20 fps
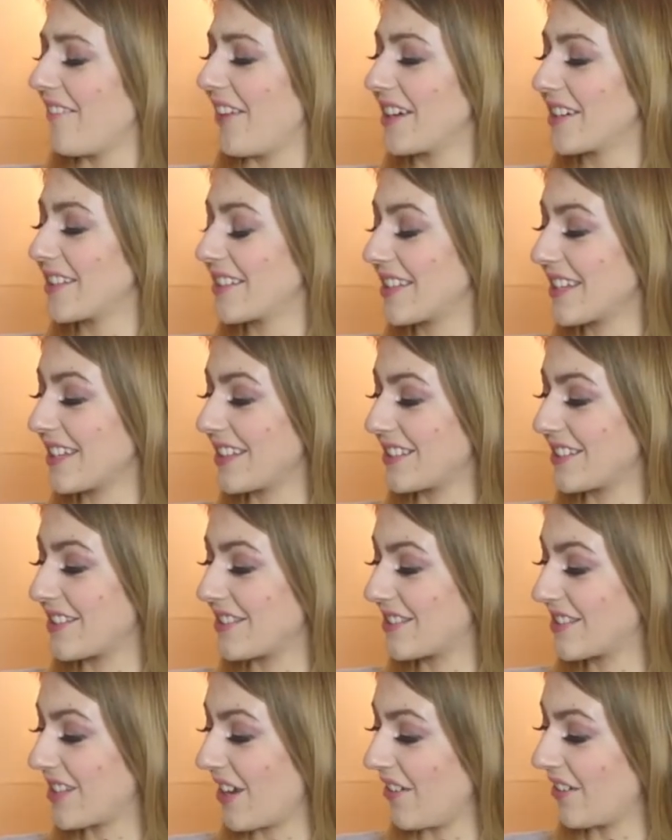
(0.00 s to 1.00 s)
But I just think this
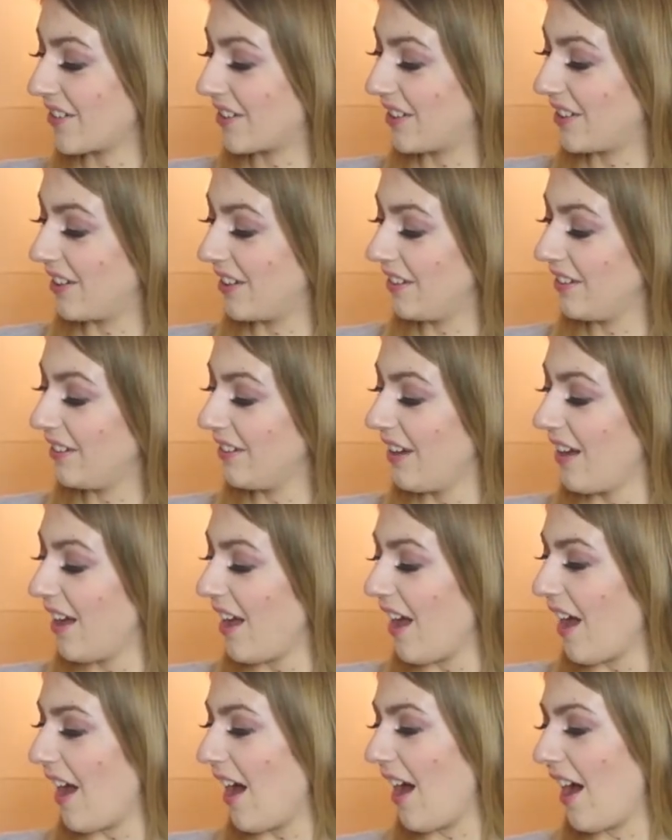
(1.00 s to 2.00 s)
is so cute.
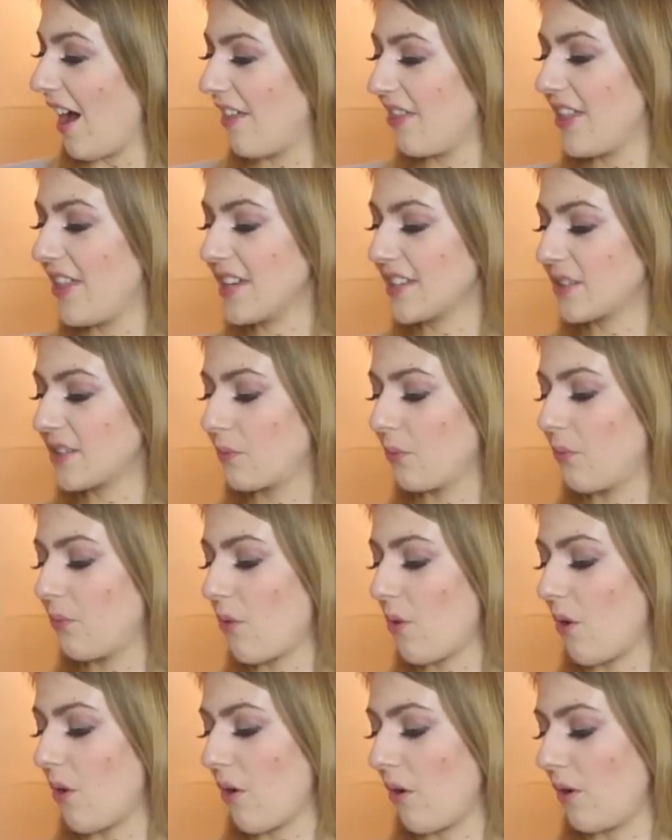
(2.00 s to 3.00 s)
This
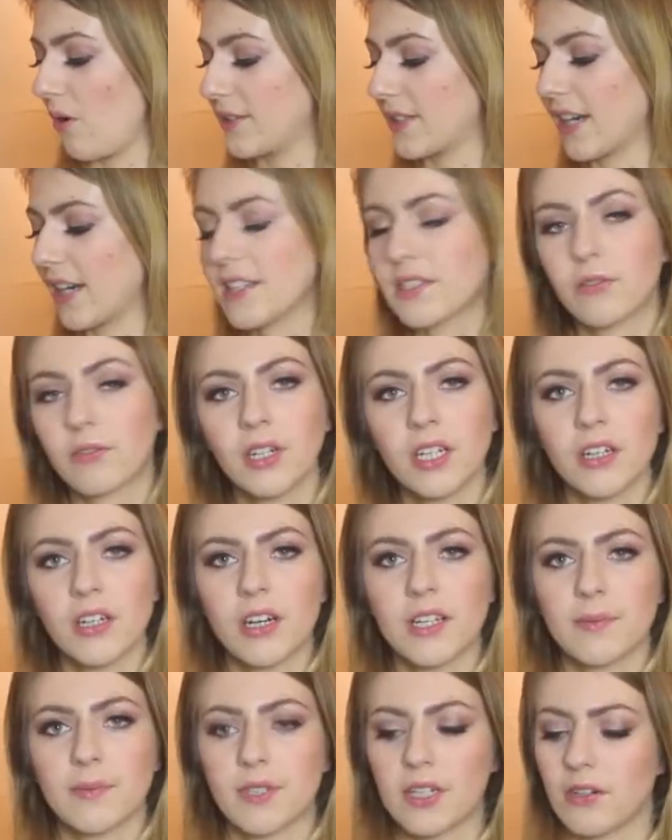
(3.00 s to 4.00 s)
was, and it's really
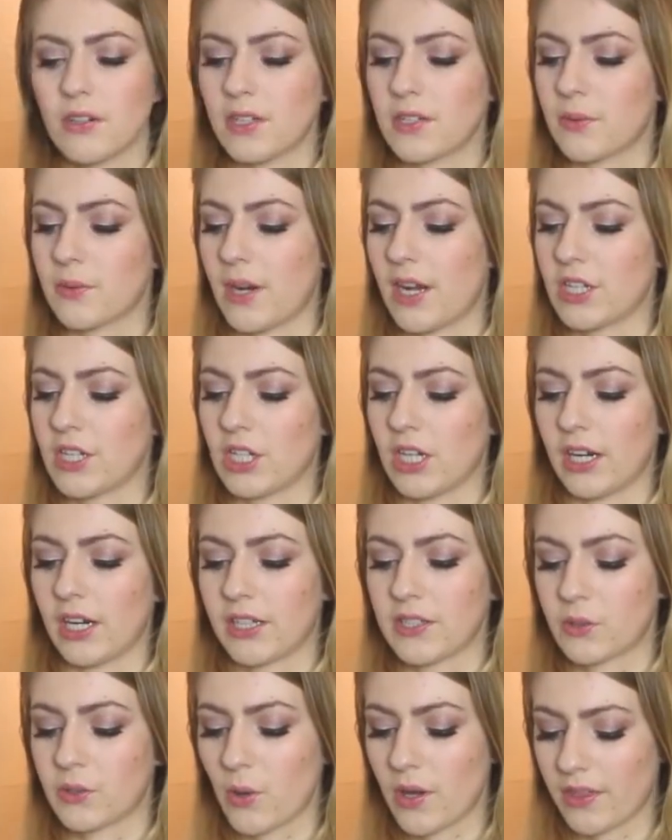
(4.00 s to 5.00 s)
nice material as well actually, like
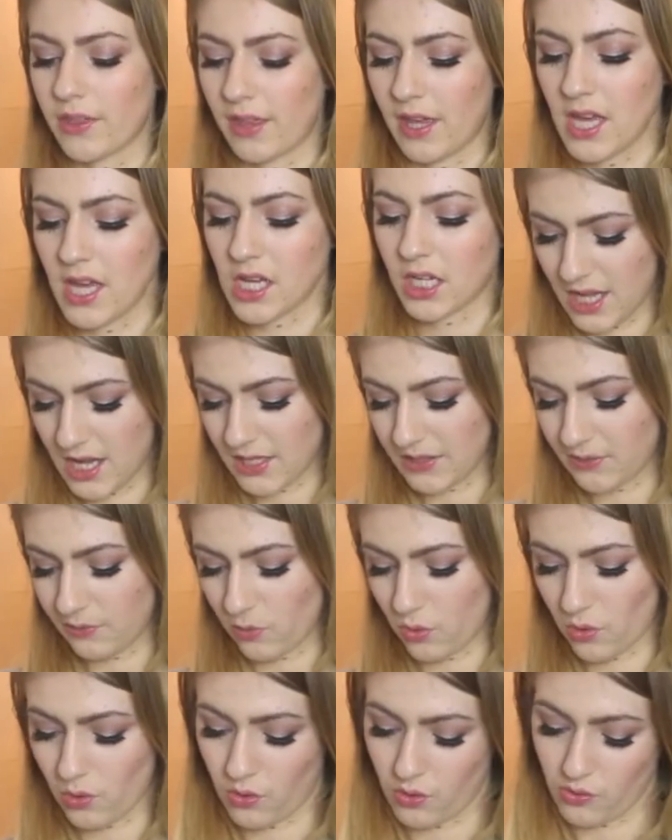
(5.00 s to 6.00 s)
it's quite thick. This
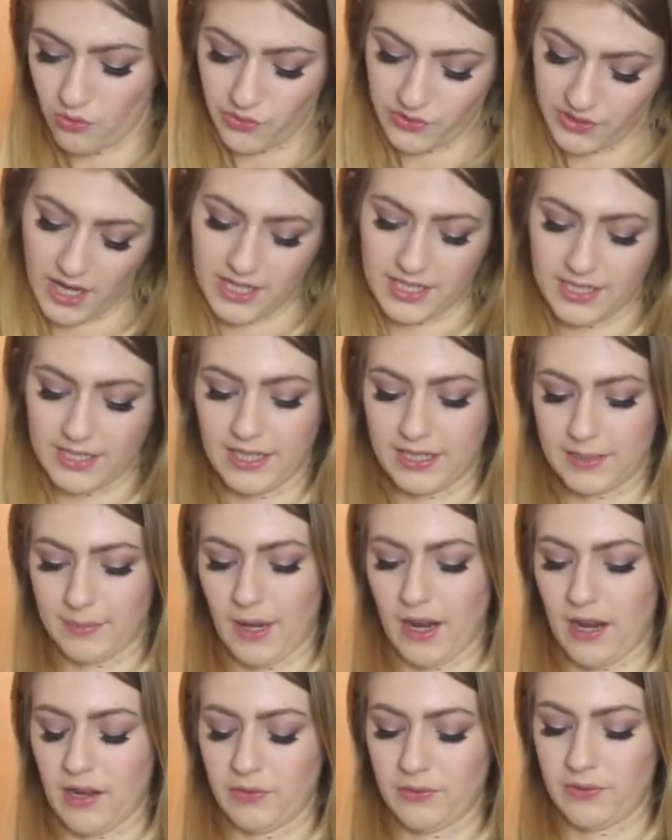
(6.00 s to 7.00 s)
was £36,
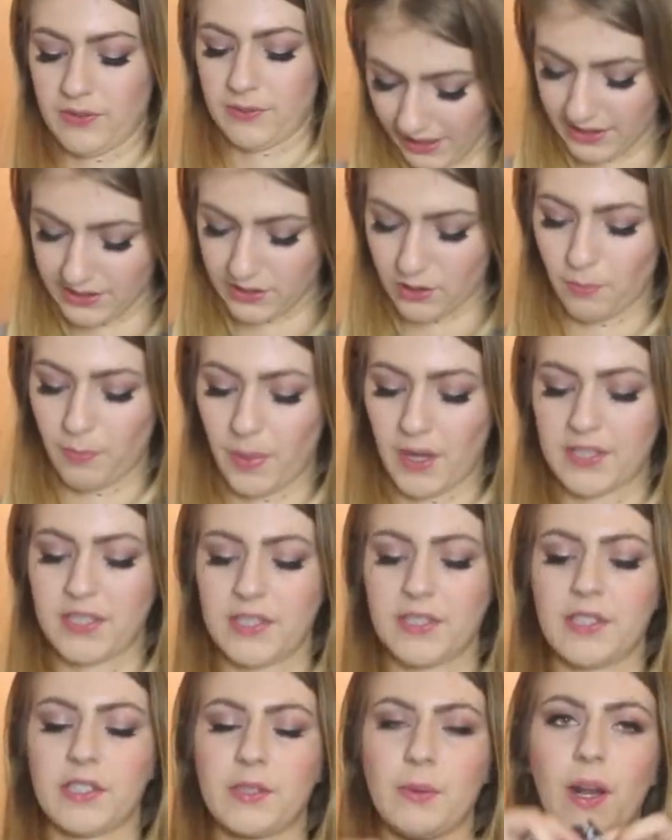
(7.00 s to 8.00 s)
and it's got
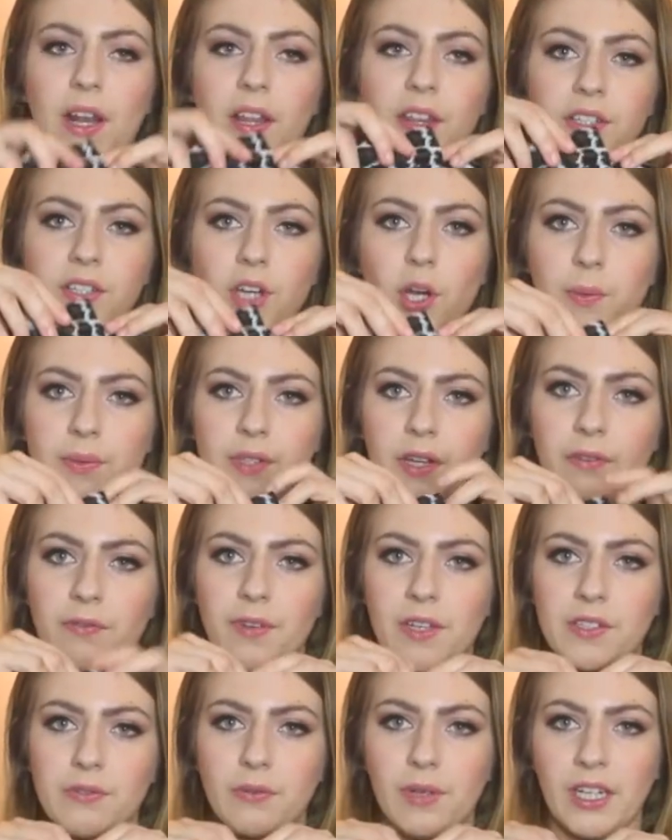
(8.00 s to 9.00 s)
buttons as well at the top, so it
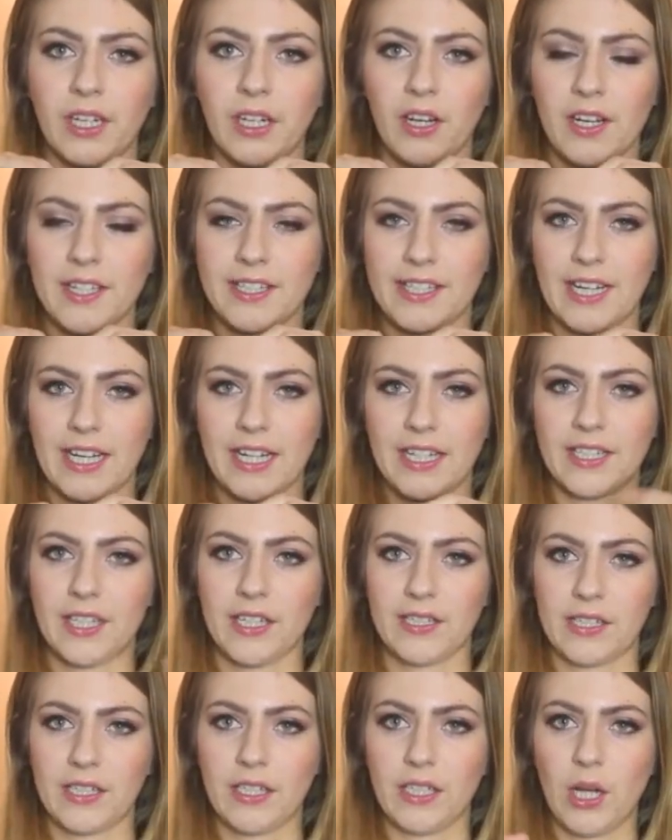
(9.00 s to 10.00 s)
fits really nicely and
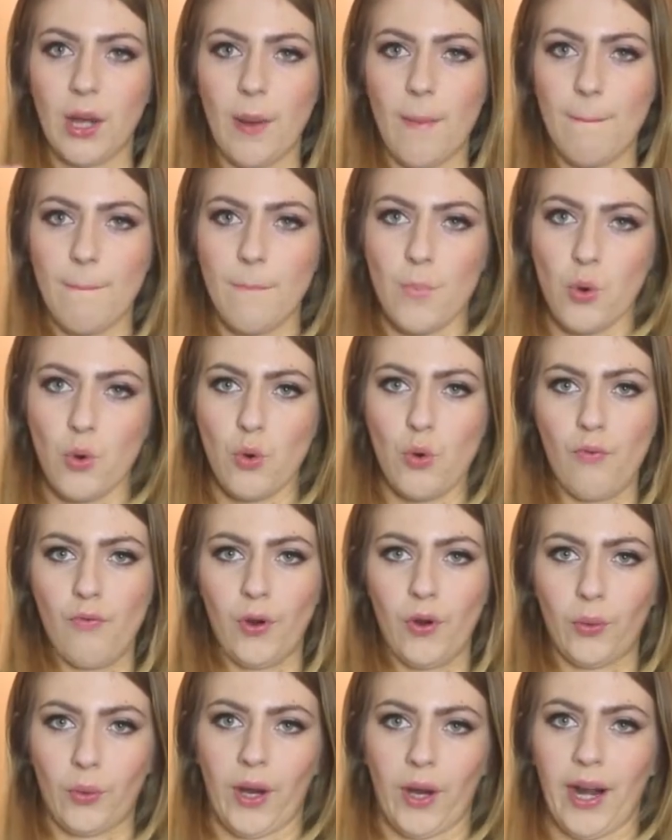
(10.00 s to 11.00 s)
doesn't move
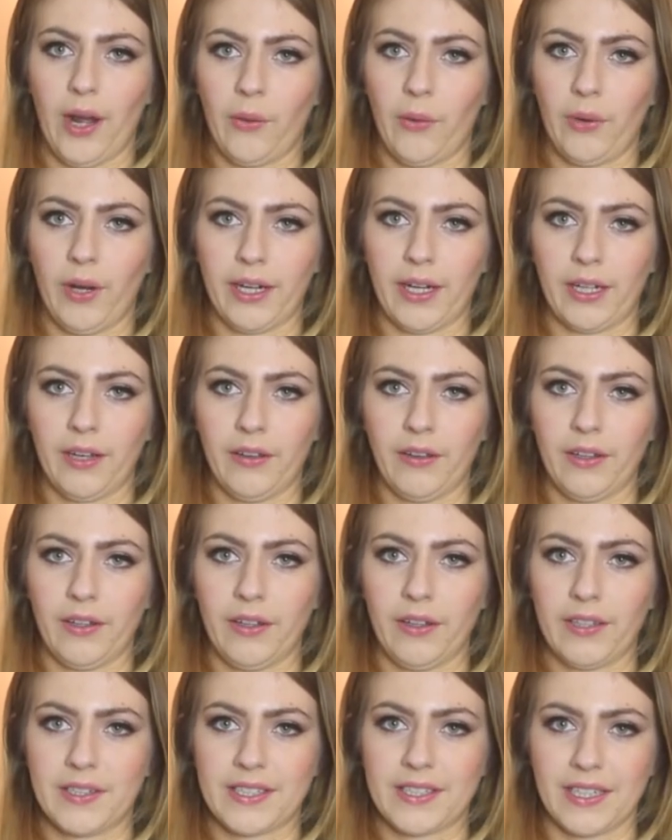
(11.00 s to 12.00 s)
around like
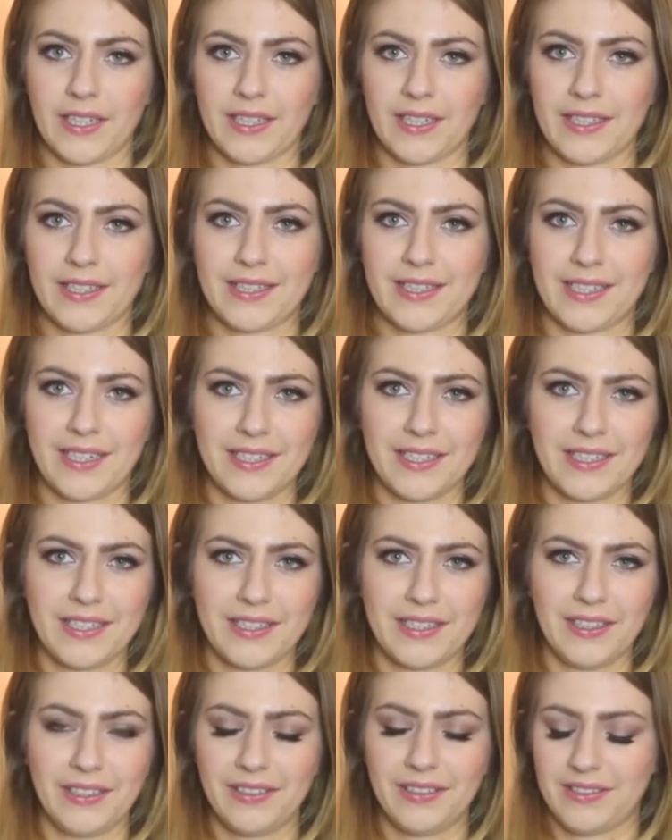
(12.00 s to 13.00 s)
other skirts tend
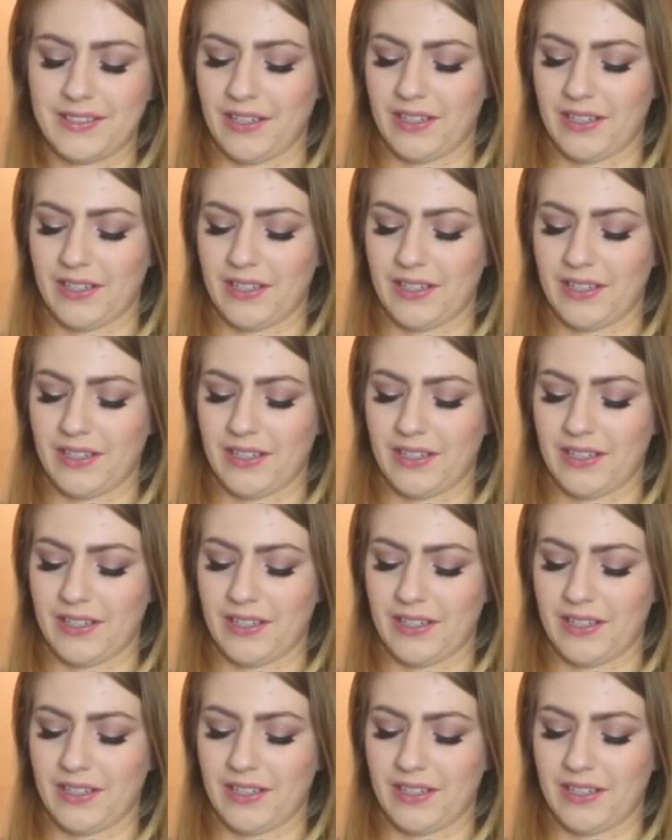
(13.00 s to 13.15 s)
to do.